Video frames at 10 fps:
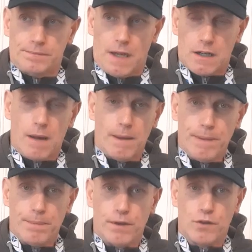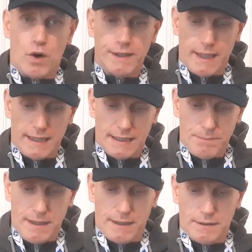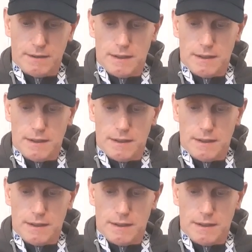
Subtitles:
a couple of people have contacted me.